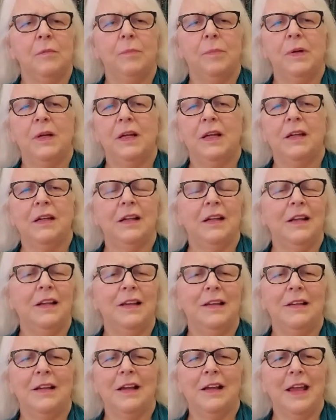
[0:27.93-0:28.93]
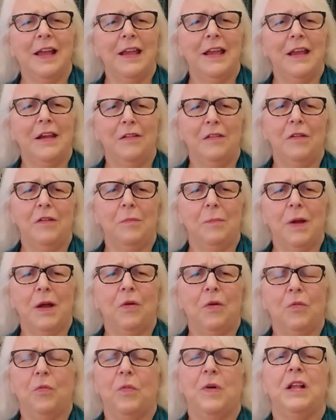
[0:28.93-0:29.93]
but I care
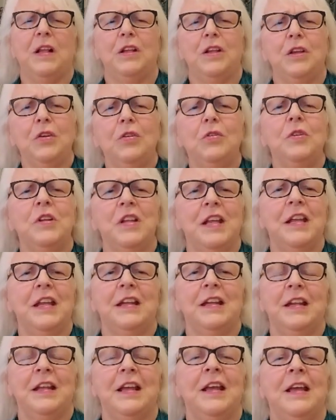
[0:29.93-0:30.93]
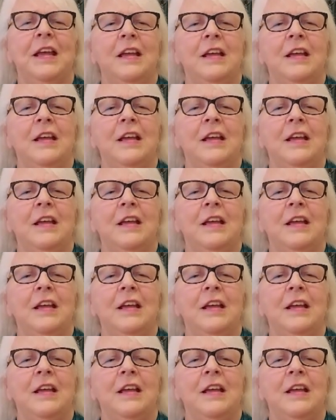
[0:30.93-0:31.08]
about what you need.